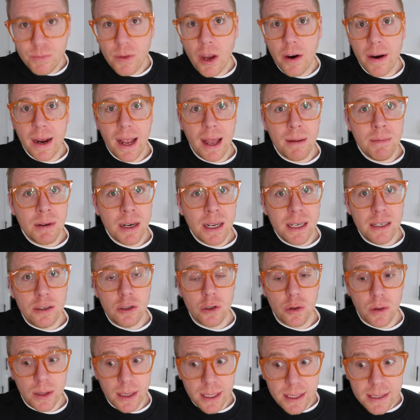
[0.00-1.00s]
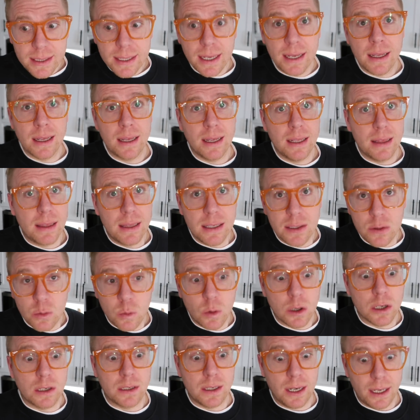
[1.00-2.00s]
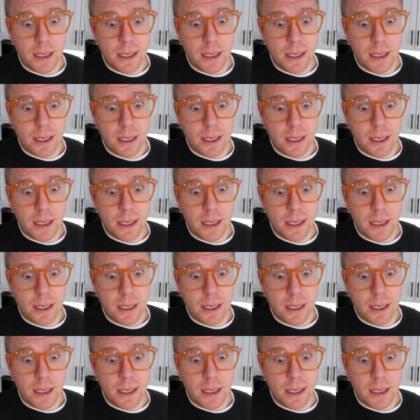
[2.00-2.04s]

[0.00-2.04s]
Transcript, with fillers: All right, I'm gonna enjoy this and get this work